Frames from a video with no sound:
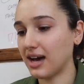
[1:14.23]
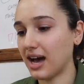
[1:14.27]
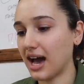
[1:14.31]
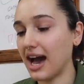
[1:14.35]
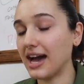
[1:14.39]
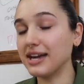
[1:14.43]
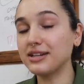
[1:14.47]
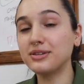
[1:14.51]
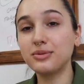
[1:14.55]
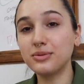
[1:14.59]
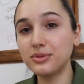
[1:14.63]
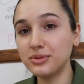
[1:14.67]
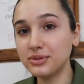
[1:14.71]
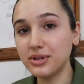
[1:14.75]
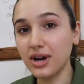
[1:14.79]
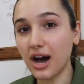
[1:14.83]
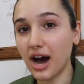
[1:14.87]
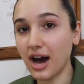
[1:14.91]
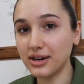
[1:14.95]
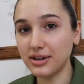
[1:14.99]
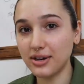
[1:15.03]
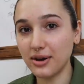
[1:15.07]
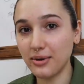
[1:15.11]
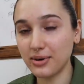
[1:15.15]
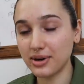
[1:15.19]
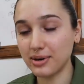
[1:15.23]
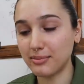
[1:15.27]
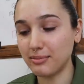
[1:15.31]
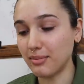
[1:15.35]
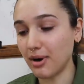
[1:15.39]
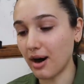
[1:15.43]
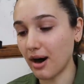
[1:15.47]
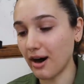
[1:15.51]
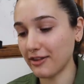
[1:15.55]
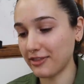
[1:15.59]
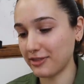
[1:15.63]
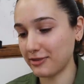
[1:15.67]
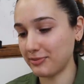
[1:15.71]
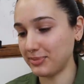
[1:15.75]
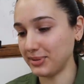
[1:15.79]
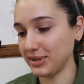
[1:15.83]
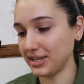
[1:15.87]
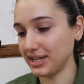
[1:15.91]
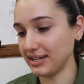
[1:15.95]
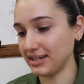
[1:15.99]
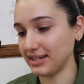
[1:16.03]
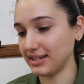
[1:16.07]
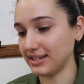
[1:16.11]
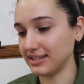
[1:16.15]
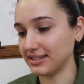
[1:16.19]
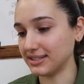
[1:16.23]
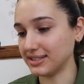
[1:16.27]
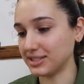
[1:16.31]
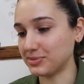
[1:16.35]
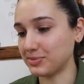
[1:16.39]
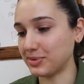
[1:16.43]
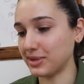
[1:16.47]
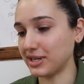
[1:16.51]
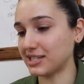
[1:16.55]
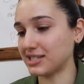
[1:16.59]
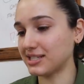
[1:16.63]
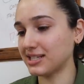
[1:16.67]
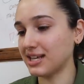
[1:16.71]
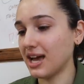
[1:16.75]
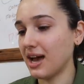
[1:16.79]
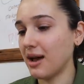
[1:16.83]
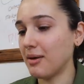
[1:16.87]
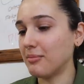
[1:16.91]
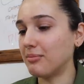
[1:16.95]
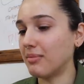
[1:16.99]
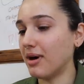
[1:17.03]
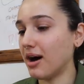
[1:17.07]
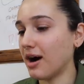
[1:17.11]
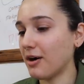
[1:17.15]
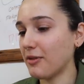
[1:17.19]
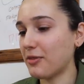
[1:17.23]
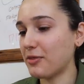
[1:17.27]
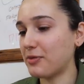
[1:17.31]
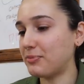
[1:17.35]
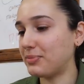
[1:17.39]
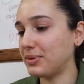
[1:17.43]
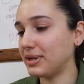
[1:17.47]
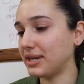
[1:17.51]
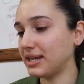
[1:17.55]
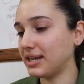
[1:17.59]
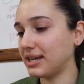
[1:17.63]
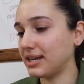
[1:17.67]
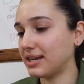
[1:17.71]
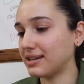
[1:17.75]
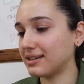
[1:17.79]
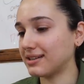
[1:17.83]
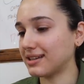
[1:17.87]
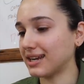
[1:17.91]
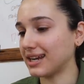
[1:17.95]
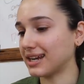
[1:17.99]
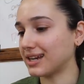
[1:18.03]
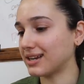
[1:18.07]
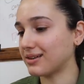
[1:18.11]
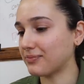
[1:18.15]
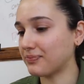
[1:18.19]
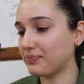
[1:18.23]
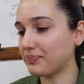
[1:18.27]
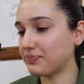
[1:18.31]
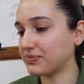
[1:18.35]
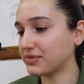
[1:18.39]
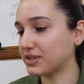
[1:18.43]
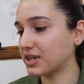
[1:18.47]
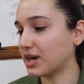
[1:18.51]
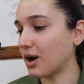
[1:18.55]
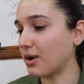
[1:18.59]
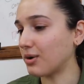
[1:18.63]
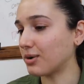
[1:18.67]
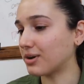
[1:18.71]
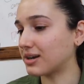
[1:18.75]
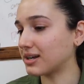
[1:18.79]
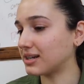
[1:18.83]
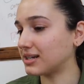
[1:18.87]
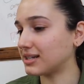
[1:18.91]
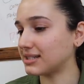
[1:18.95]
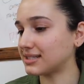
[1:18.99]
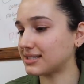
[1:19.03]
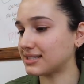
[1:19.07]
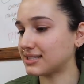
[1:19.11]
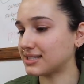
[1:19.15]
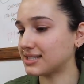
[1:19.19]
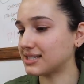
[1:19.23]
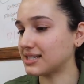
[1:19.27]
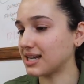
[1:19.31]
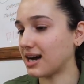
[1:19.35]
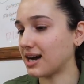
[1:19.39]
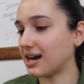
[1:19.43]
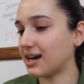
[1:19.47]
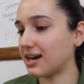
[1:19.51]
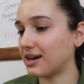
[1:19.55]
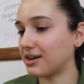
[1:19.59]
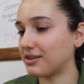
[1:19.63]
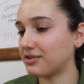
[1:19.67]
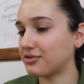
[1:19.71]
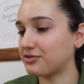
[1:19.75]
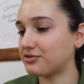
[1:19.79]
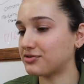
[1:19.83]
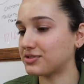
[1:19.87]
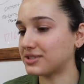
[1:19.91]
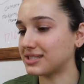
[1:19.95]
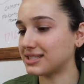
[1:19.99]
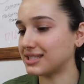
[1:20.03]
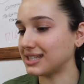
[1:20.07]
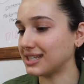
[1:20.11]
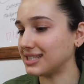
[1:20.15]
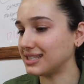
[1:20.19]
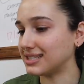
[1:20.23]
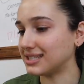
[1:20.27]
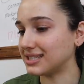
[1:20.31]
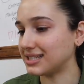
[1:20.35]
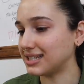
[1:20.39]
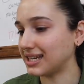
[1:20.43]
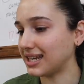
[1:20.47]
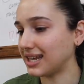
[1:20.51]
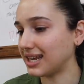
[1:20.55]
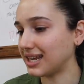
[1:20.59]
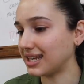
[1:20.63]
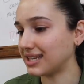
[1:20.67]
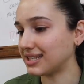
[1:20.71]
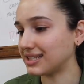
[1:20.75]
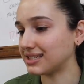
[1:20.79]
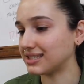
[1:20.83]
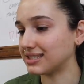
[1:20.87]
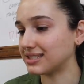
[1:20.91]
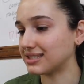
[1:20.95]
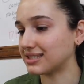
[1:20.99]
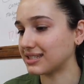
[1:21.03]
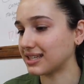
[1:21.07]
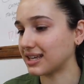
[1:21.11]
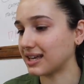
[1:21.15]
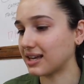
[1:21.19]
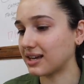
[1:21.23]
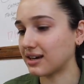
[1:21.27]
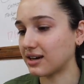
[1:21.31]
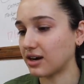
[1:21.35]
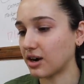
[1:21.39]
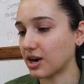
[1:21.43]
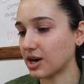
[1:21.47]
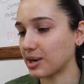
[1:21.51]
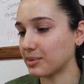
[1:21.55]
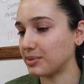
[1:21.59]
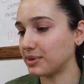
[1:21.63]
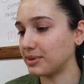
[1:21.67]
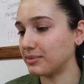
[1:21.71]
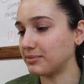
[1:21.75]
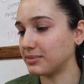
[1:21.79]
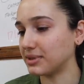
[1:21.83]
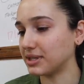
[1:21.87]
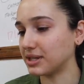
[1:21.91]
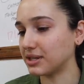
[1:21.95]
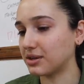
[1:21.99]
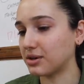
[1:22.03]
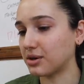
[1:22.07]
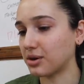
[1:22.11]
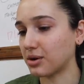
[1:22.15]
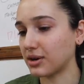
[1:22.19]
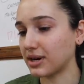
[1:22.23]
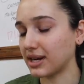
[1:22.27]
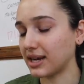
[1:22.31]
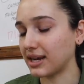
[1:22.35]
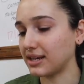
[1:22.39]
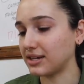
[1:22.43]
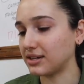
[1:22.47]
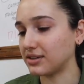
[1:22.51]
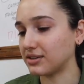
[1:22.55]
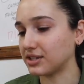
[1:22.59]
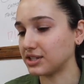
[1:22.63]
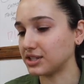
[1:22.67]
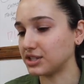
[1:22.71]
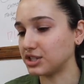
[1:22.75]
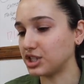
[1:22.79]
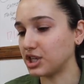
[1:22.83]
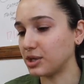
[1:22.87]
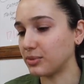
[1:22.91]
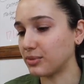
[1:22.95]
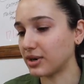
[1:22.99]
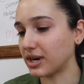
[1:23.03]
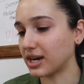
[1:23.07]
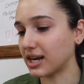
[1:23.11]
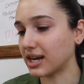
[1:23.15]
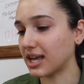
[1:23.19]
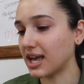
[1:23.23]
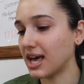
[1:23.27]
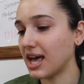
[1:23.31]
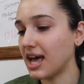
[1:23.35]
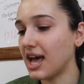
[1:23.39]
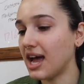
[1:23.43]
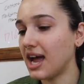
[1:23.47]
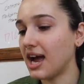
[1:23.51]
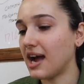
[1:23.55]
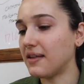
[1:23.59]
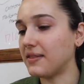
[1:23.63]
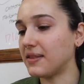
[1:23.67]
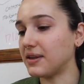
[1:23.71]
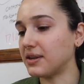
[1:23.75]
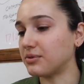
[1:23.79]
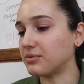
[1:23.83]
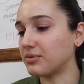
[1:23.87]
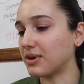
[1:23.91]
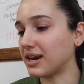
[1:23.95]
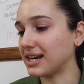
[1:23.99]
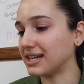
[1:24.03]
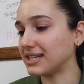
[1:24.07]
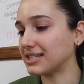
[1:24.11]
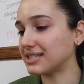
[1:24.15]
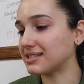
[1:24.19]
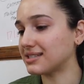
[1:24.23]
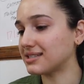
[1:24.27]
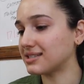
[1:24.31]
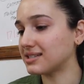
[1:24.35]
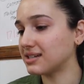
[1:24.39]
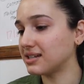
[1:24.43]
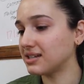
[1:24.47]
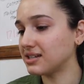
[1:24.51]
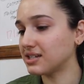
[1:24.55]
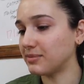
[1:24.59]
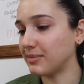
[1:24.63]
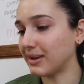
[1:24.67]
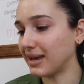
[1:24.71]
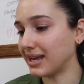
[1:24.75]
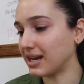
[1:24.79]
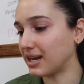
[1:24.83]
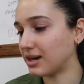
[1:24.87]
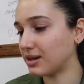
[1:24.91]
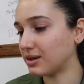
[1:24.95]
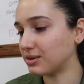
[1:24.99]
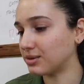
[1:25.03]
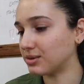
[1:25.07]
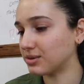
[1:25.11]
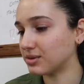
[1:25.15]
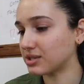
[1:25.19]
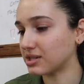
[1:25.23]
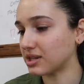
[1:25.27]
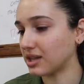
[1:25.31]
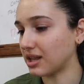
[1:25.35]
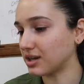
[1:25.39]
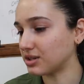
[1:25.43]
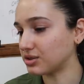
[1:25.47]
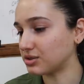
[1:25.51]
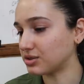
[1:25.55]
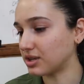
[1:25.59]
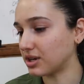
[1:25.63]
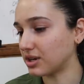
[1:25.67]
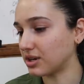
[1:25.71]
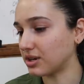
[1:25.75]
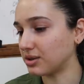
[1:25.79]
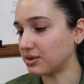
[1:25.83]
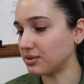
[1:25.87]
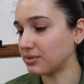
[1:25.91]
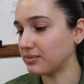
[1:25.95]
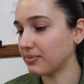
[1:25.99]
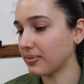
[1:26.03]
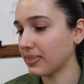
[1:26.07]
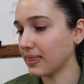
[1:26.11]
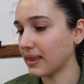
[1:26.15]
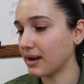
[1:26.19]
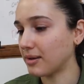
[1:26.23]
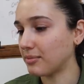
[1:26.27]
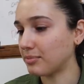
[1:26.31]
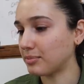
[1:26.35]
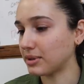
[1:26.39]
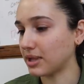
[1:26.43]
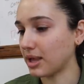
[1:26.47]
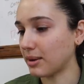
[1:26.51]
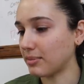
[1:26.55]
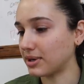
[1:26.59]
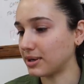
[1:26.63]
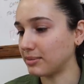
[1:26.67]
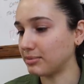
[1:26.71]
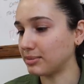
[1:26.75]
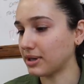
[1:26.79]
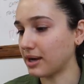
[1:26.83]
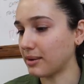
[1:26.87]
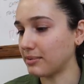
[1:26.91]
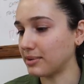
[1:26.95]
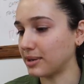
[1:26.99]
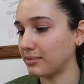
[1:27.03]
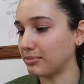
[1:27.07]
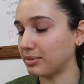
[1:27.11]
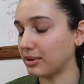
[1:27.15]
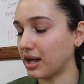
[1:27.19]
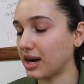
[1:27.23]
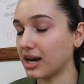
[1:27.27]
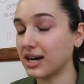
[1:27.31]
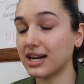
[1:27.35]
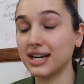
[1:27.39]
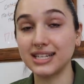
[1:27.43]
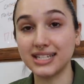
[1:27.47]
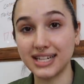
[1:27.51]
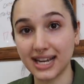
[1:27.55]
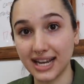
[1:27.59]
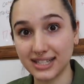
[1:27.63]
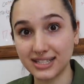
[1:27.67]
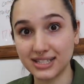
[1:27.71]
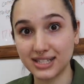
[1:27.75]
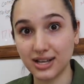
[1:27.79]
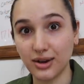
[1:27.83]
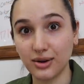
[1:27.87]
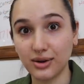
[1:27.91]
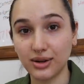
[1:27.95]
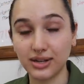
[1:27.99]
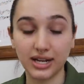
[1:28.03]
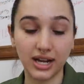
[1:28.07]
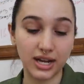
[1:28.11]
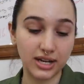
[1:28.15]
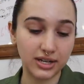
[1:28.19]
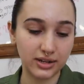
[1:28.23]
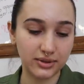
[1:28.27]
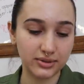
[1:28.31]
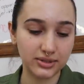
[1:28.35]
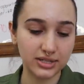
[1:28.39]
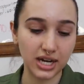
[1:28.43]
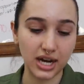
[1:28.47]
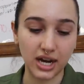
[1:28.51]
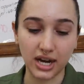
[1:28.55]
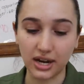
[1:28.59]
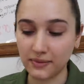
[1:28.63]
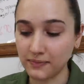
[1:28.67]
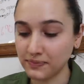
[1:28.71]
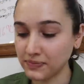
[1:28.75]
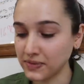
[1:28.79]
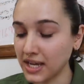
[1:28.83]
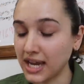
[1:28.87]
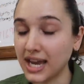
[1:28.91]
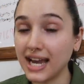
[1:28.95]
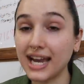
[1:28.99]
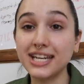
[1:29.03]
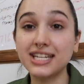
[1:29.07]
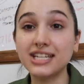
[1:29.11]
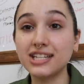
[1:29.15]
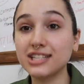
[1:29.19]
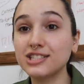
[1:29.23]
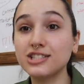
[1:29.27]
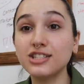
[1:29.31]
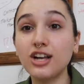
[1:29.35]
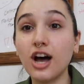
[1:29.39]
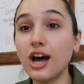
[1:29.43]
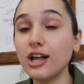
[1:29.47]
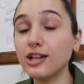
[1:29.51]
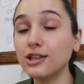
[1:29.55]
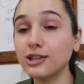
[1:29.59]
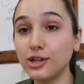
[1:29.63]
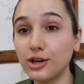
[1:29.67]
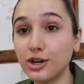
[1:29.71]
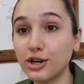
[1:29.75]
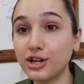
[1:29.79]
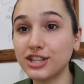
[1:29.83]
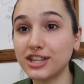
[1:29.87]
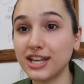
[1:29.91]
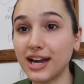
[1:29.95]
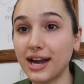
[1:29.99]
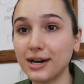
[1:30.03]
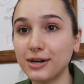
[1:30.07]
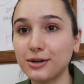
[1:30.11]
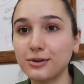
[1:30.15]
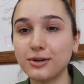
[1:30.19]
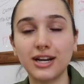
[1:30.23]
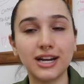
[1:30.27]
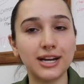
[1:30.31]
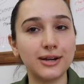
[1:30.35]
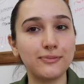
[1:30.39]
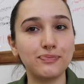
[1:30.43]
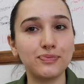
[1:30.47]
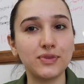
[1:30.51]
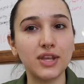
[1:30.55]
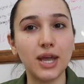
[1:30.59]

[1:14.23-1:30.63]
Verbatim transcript: I do not know what a moth bean is, but it's moth bean, like coconut stuff, seasonings, like cardamom and coriander and turmeric, and then rice, tomato, cilantro, blah bitty blah bitty blah, contains coconut, no duh. It does not look that great.